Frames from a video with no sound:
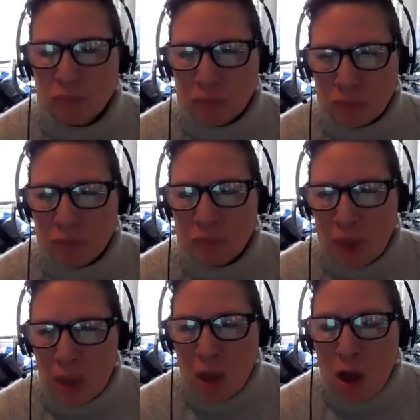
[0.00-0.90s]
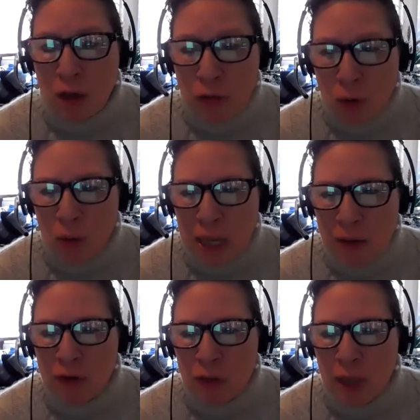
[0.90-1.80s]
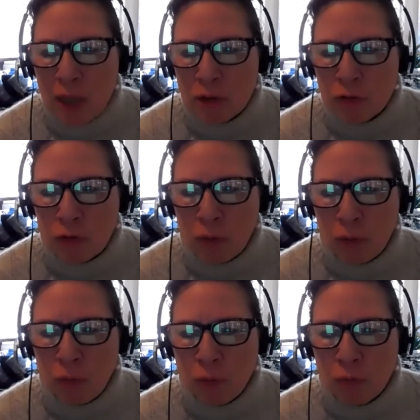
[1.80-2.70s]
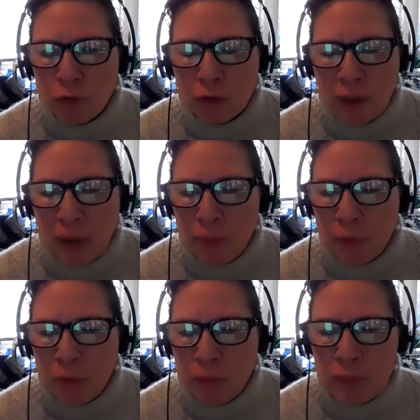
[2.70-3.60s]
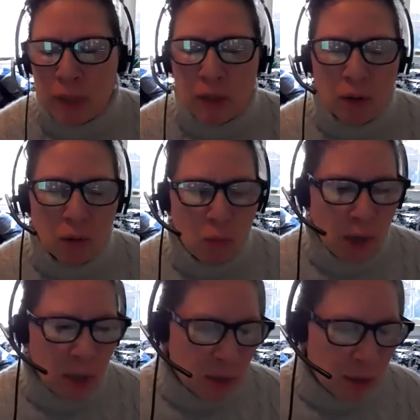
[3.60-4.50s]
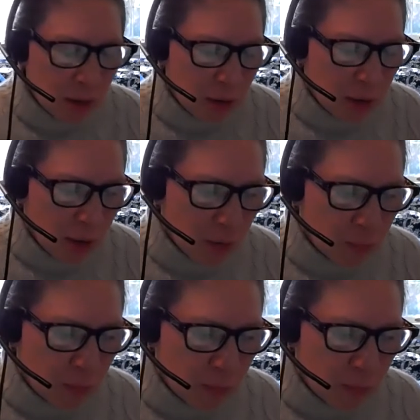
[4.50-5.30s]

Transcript: Mm-hmm. Although even then, so for example, when uh,